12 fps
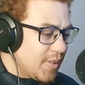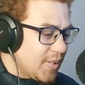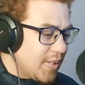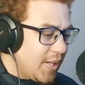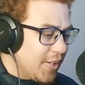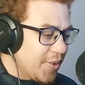
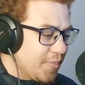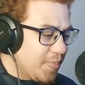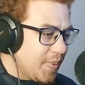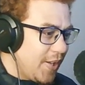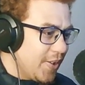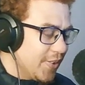How do you
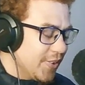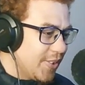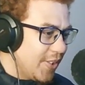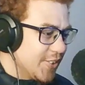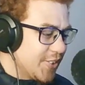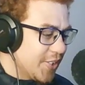plan on
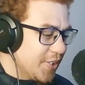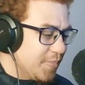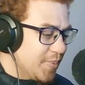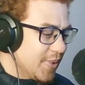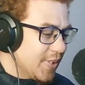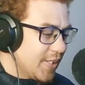dodging a
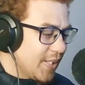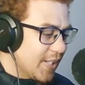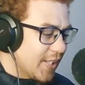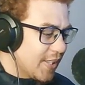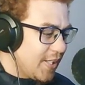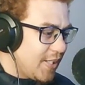bullet like
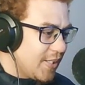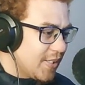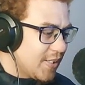that?